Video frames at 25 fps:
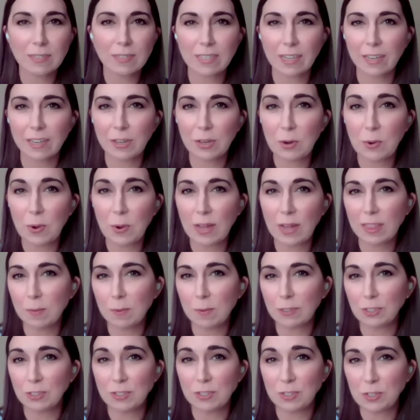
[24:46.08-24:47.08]
say, at the
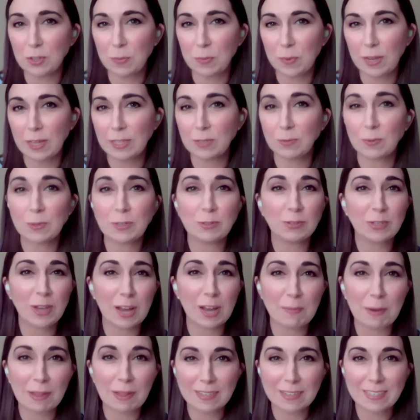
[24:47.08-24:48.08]
Bush Institute, because we do
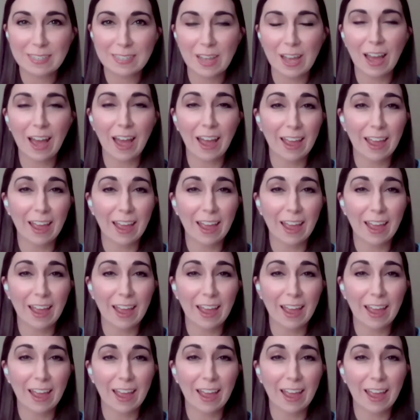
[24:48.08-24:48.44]
talk about this a lot,